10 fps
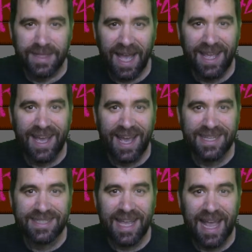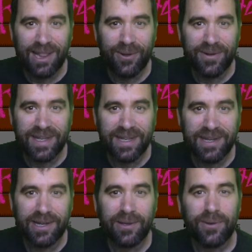Hi guys, Tylord
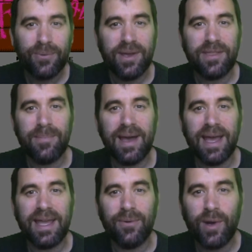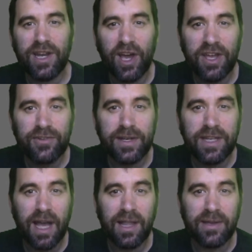here with my
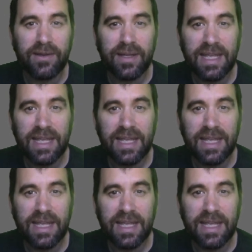$100